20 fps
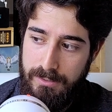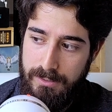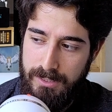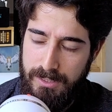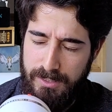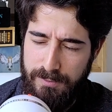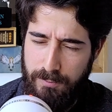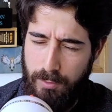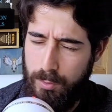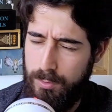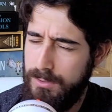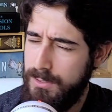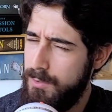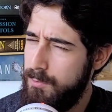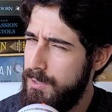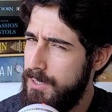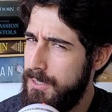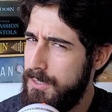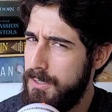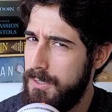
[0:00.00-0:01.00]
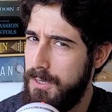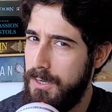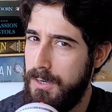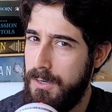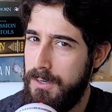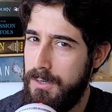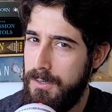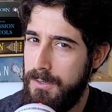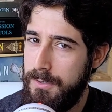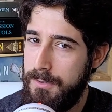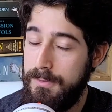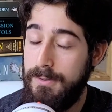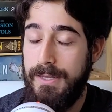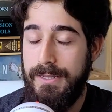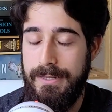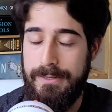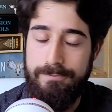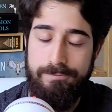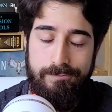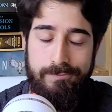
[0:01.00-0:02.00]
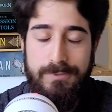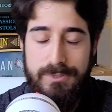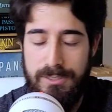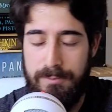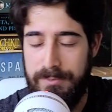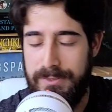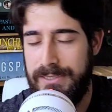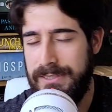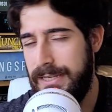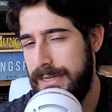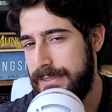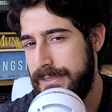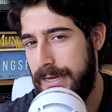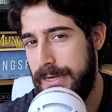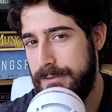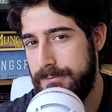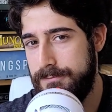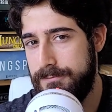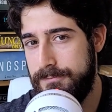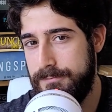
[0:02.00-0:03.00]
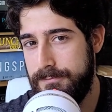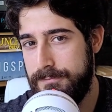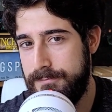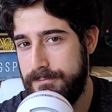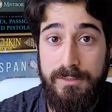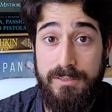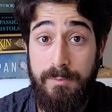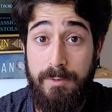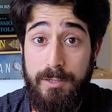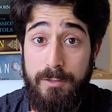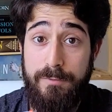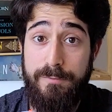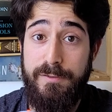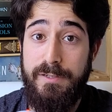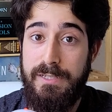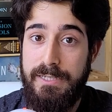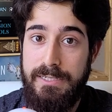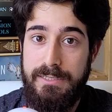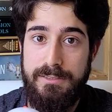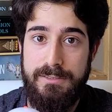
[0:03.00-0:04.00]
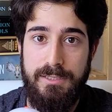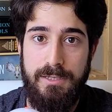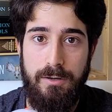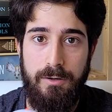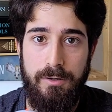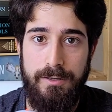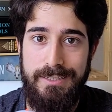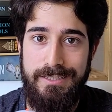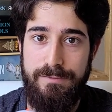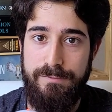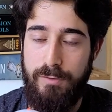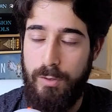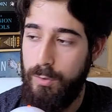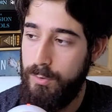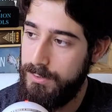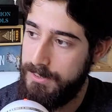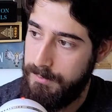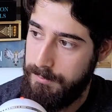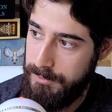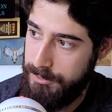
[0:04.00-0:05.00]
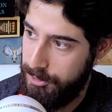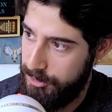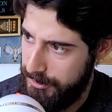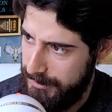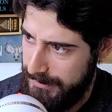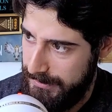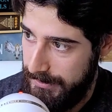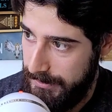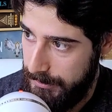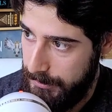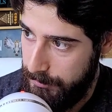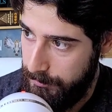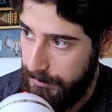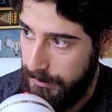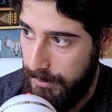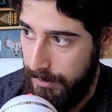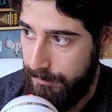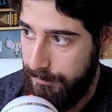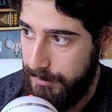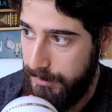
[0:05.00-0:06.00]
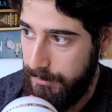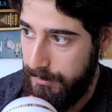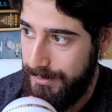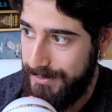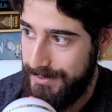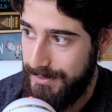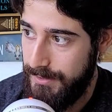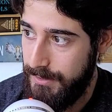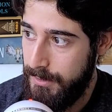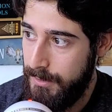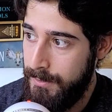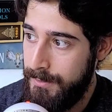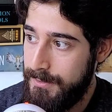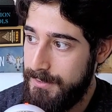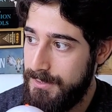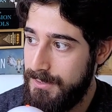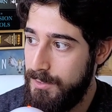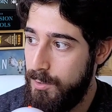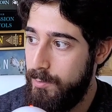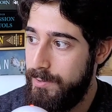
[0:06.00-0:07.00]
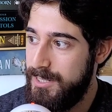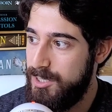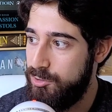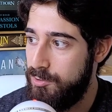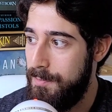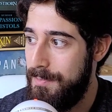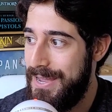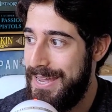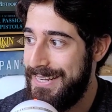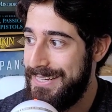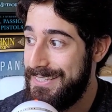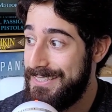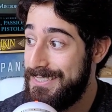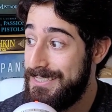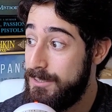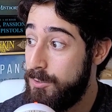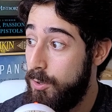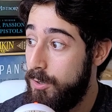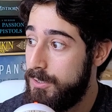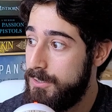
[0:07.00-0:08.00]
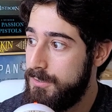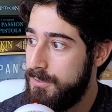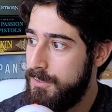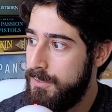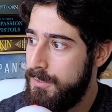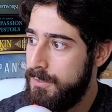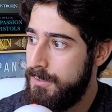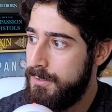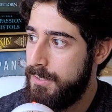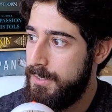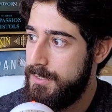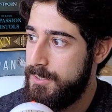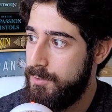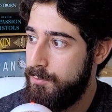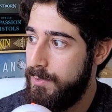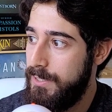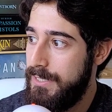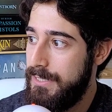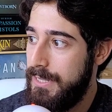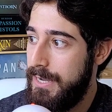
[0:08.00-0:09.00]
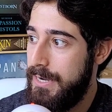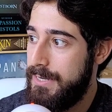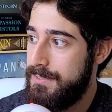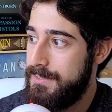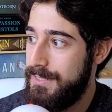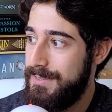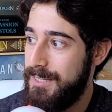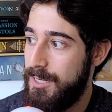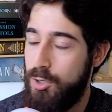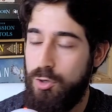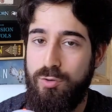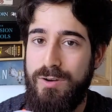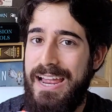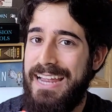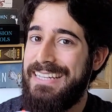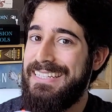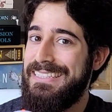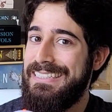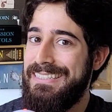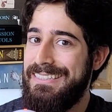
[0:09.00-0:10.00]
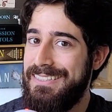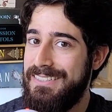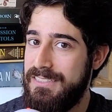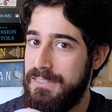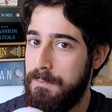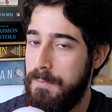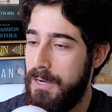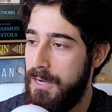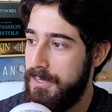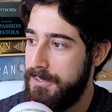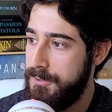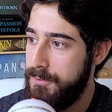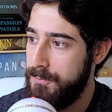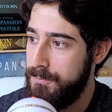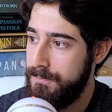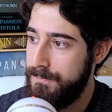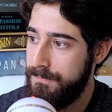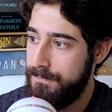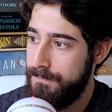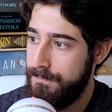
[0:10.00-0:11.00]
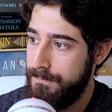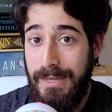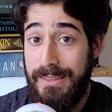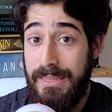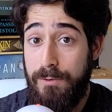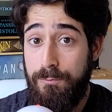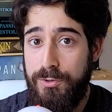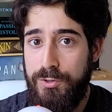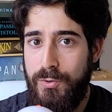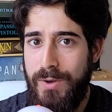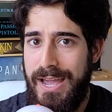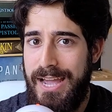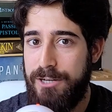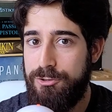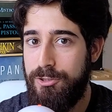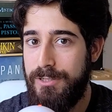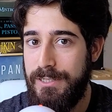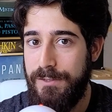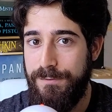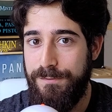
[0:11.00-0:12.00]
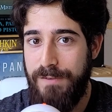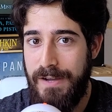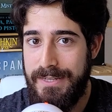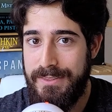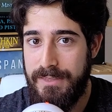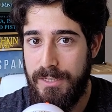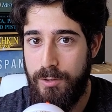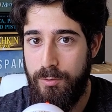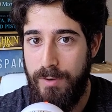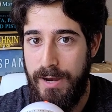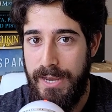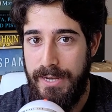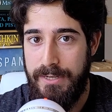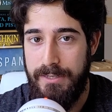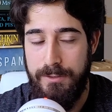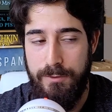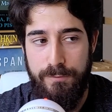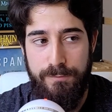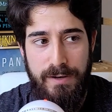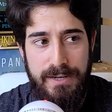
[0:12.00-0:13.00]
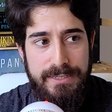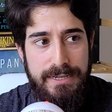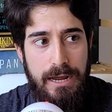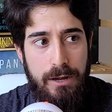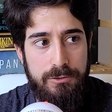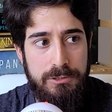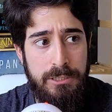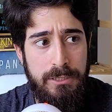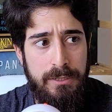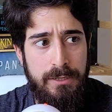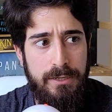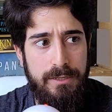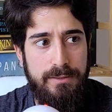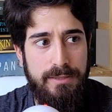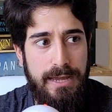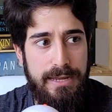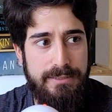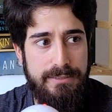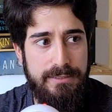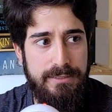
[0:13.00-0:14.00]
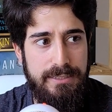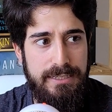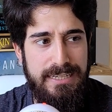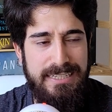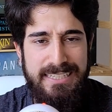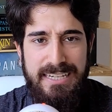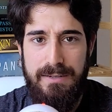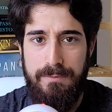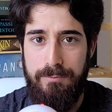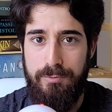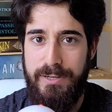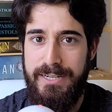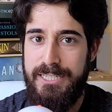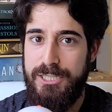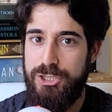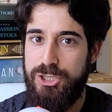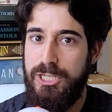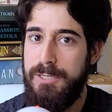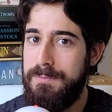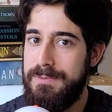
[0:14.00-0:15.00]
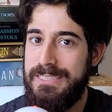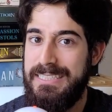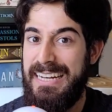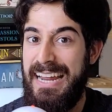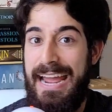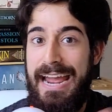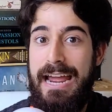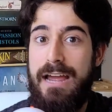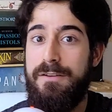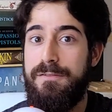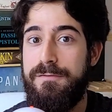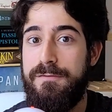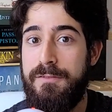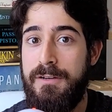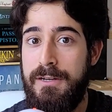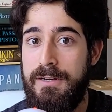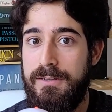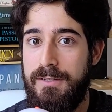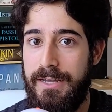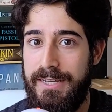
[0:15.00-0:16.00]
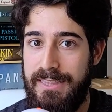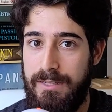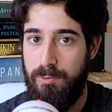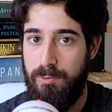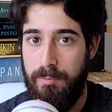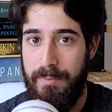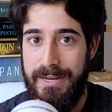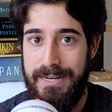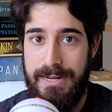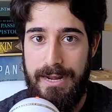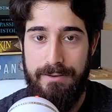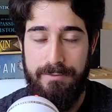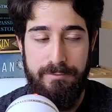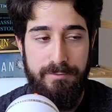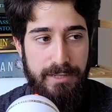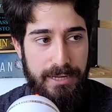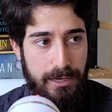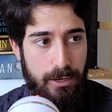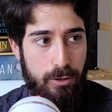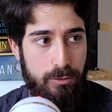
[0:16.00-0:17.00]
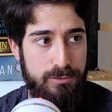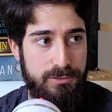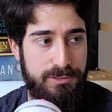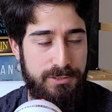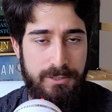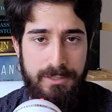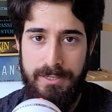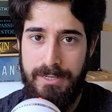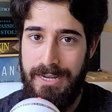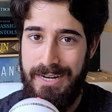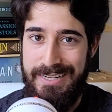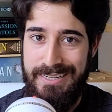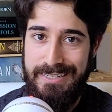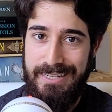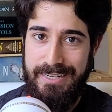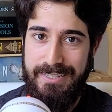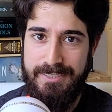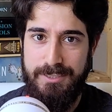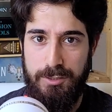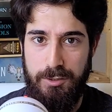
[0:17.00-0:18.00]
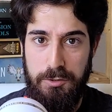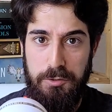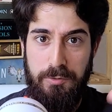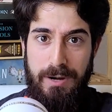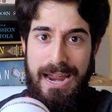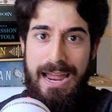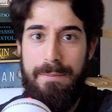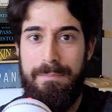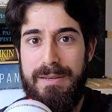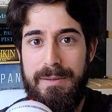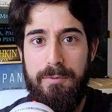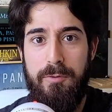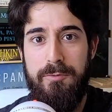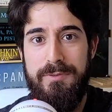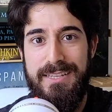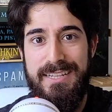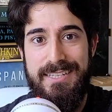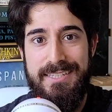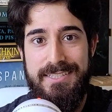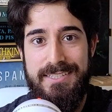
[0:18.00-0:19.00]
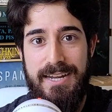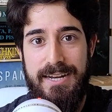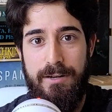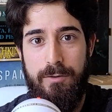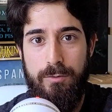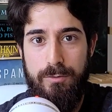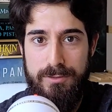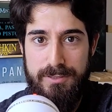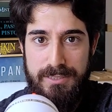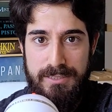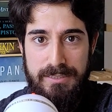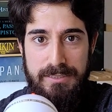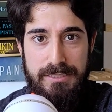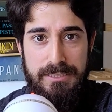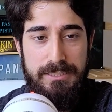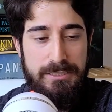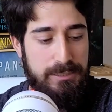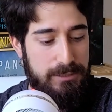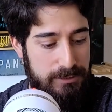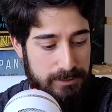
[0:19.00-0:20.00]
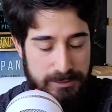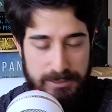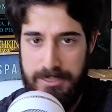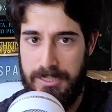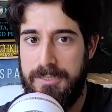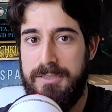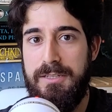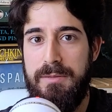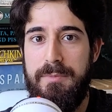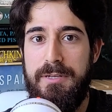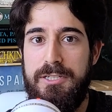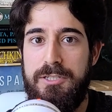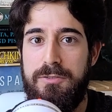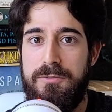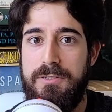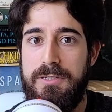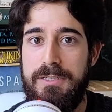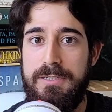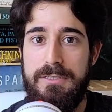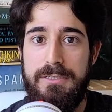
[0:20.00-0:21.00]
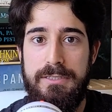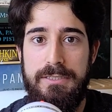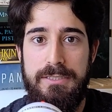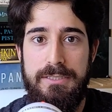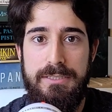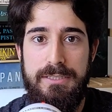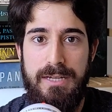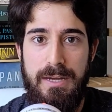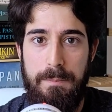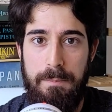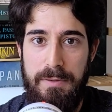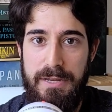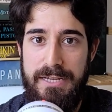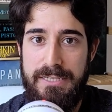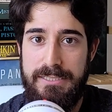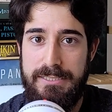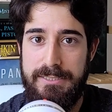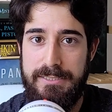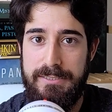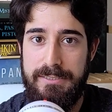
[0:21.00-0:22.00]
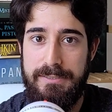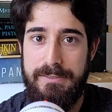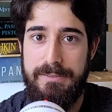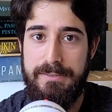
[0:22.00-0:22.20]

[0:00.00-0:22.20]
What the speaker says: If only we could, and then something like that. Some other feelings that are evoked, I'm just going to read off here, is a slow and dramatic start as you realize that the Kraken is upon you. And then when you actually fight the Kraken, you find out that it can break ships in half like made out of Legos, and it likes to grab people with its tentacles and suck them into the abyss.